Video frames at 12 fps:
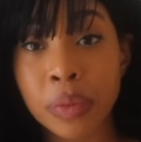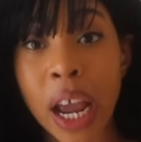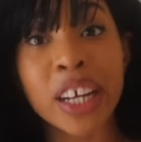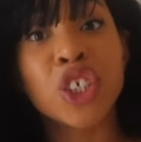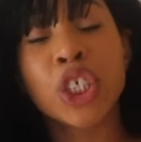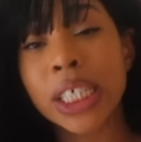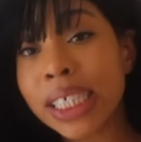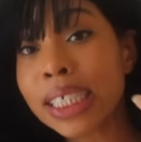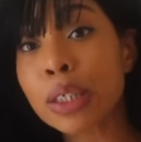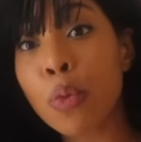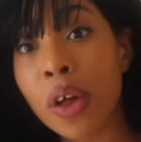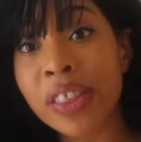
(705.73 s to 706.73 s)
And
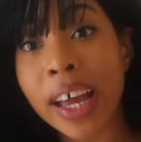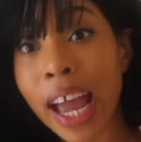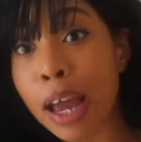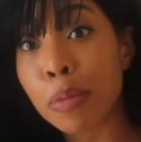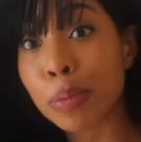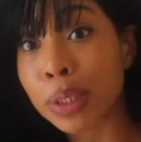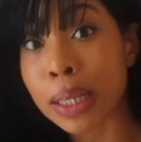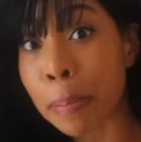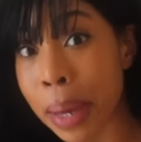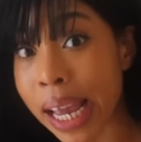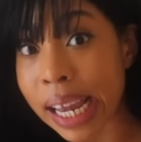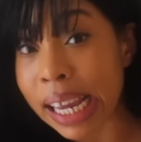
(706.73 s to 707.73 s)
she's the one that came up to
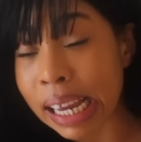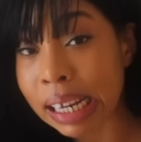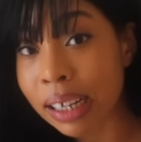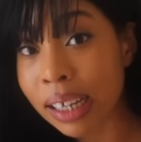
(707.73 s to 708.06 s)
me.